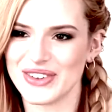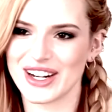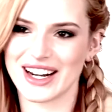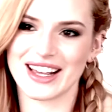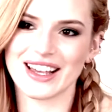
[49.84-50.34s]

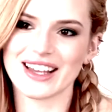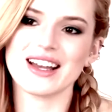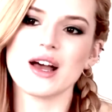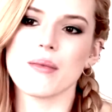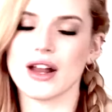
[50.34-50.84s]
I just thought
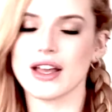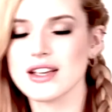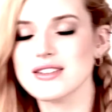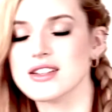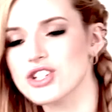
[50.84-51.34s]
this would be so
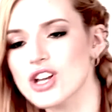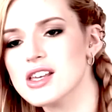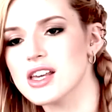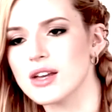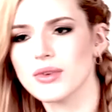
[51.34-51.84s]
cool,
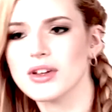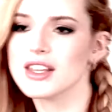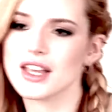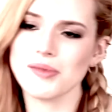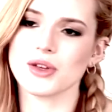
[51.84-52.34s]
and I
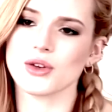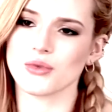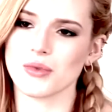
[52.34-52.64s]
was right.